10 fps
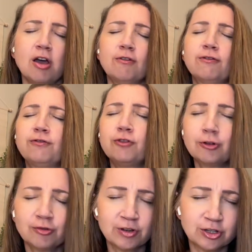
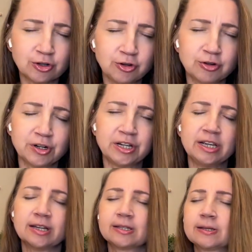full of
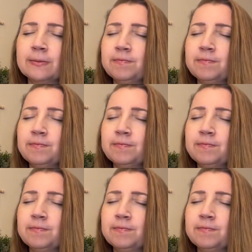insecurities.